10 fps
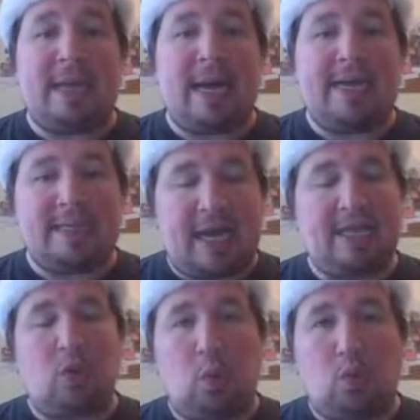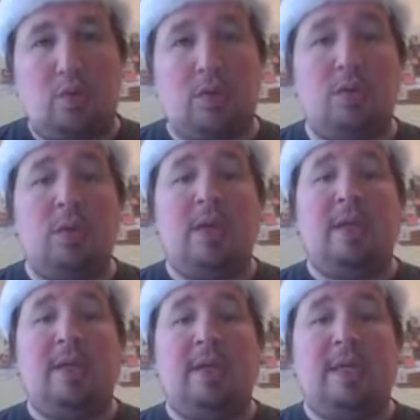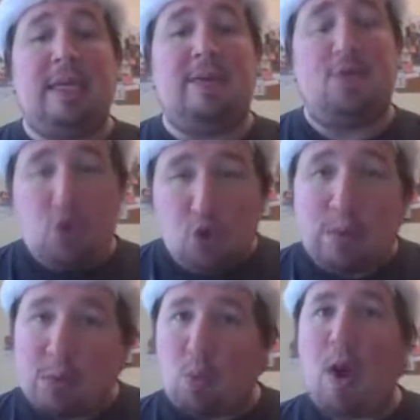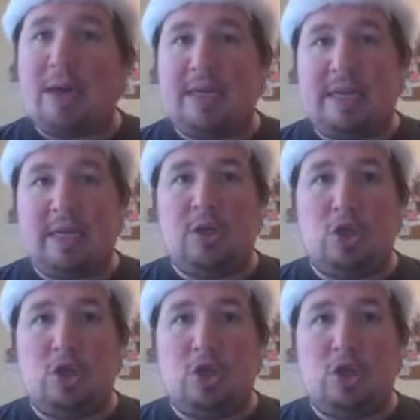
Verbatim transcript: Guys, I told you, if Uber wanted it,